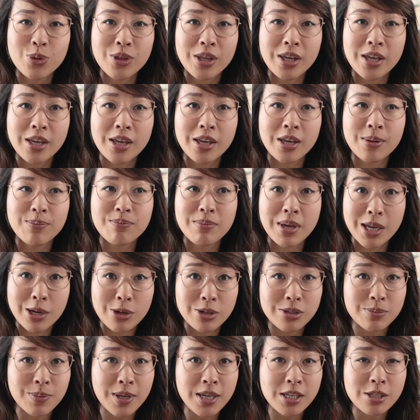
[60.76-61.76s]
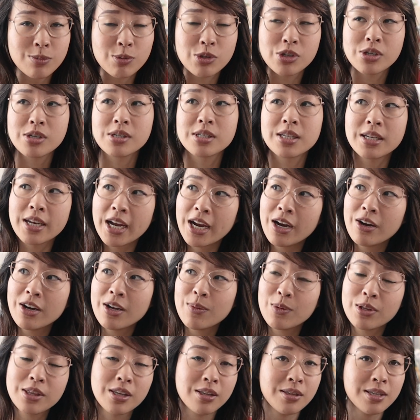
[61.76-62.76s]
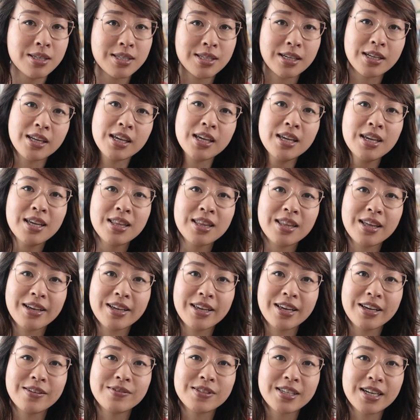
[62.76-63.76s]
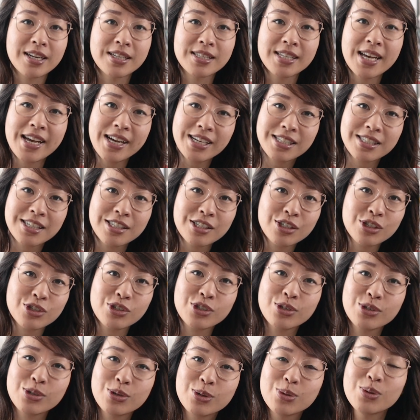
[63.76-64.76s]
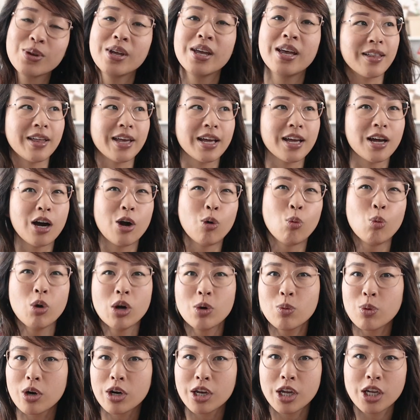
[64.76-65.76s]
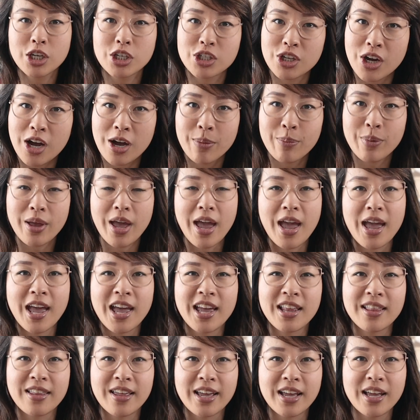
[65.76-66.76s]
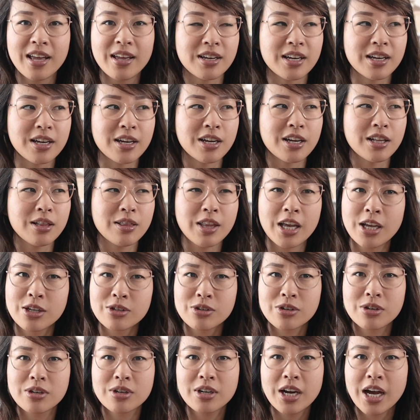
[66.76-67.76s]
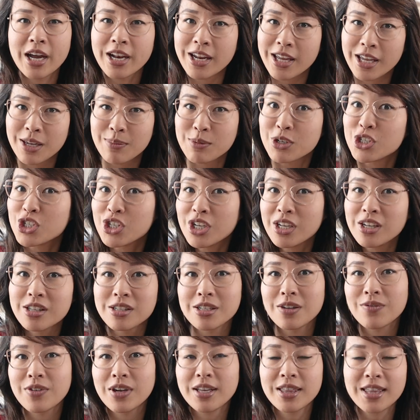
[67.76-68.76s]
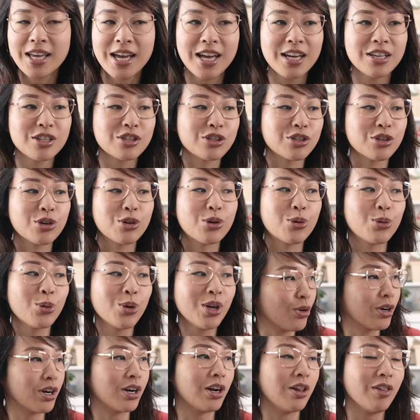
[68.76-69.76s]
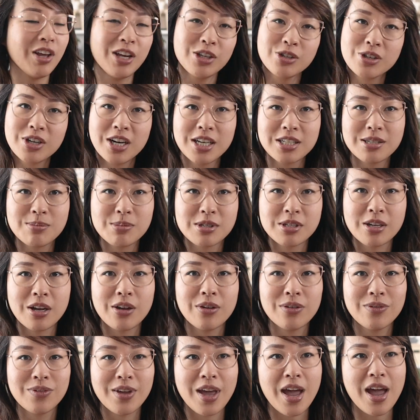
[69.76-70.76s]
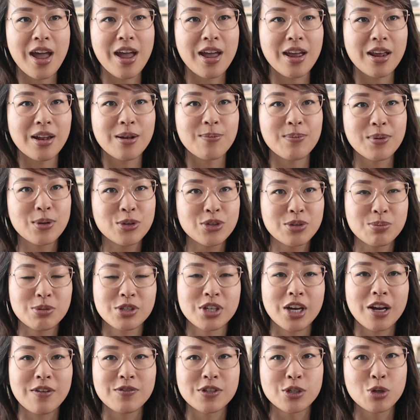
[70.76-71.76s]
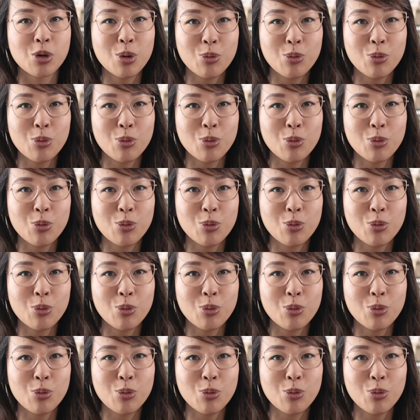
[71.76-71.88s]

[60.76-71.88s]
the makerspace, which is an area within the city that gives us access to a woodworking shop and a laser cutting machine and stuff like that. So we're gonna laser cut some stuff and build some shelves, and